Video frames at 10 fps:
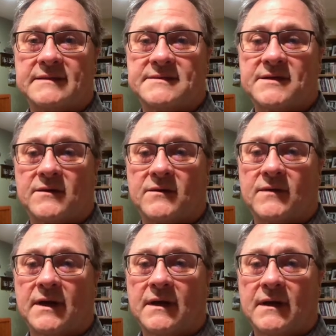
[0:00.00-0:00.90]
And
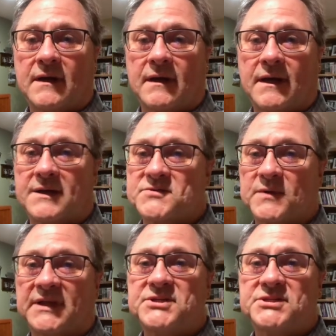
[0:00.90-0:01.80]
so God has
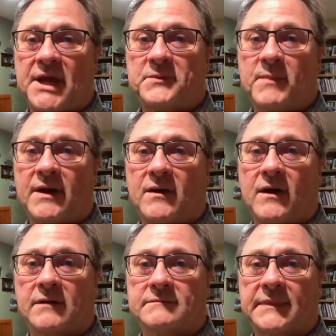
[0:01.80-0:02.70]
really shaped my
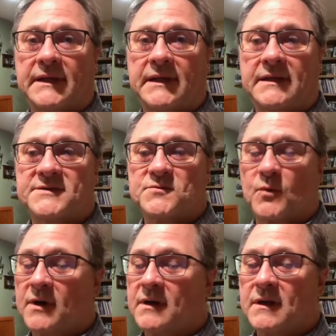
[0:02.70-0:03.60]
heart. He is
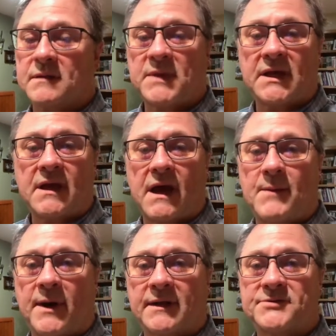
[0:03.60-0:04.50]
working on me.
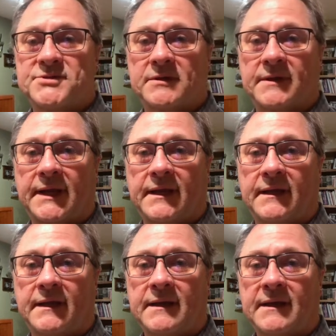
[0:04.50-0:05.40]
I'm on a
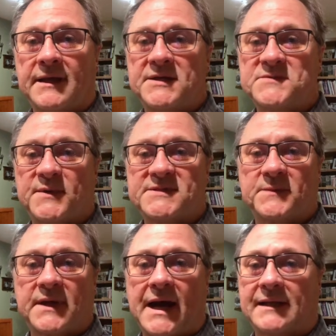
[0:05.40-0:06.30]
journey. He's put
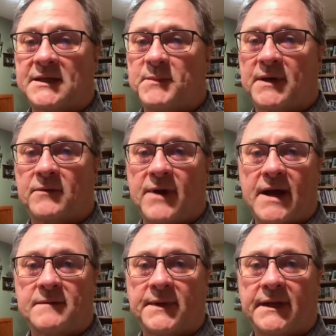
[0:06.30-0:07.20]
some godly men
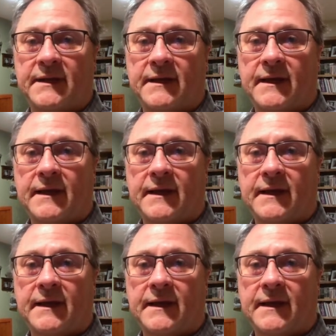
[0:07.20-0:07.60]
around me.